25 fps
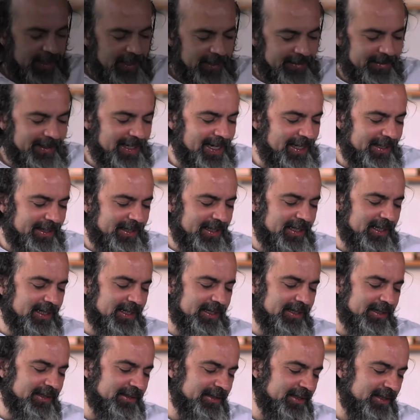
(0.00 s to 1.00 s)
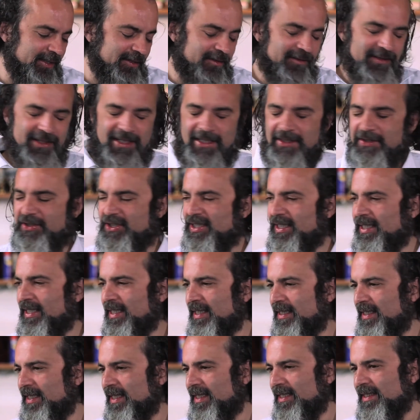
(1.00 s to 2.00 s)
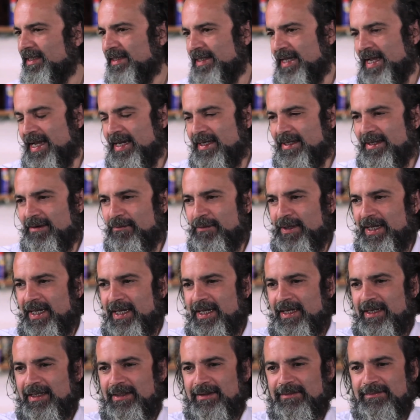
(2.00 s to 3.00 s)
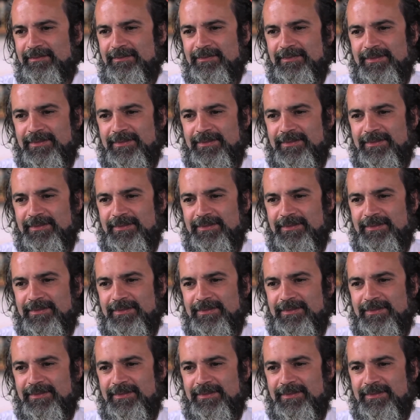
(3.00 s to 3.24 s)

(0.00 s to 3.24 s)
And then, uh, you know, initially they say they were um,